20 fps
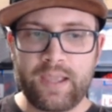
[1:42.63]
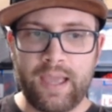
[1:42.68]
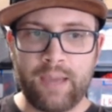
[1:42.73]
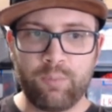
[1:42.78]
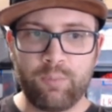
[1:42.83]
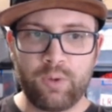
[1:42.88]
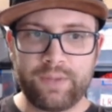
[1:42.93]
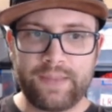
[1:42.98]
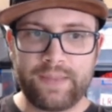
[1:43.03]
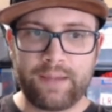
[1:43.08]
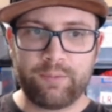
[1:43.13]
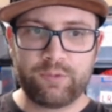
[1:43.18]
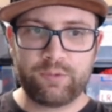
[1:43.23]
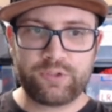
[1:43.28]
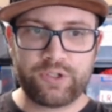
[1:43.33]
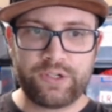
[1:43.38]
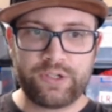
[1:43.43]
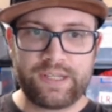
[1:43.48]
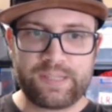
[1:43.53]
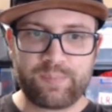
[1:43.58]
And what that will
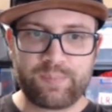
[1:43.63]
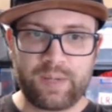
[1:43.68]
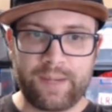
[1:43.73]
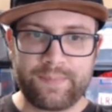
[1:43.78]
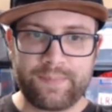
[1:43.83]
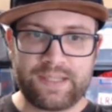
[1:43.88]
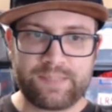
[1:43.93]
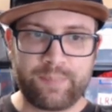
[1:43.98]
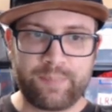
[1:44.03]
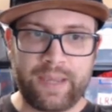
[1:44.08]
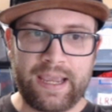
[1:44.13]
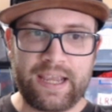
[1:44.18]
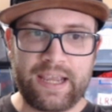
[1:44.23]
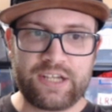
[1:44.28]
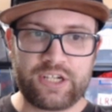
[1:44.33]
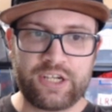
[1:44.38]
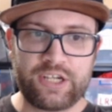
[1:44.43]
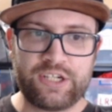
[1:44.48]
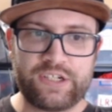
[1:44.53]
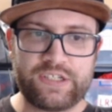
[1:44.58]
do is bring up this
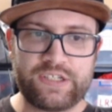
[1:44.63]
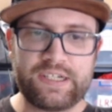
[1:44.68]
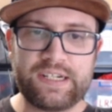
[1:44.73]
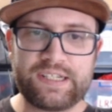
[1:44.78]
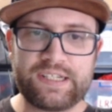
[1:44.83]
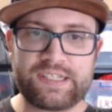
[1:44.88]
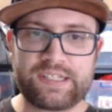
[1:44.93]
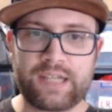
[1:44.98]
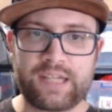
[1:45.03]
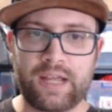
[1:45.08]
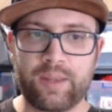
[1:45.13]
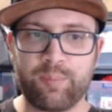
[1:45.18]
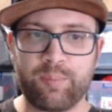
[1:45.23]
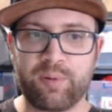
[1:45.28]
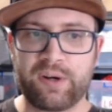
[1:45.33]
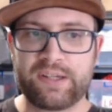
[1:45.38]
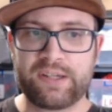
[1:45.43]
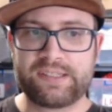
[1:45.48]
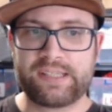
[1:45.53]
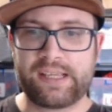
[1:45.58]
page, and you just need to start the
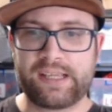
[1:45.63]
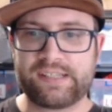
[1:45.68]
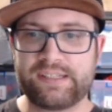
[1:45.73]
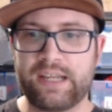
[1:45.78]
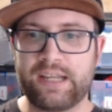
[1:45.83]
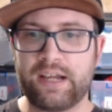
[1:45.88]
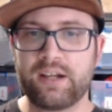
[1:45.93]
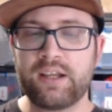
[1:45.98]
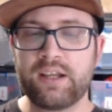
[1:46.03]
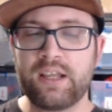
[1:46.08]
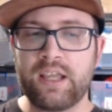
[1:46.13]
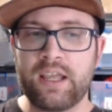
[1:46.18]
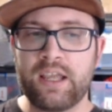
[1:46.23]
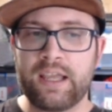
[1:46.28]
process. Now,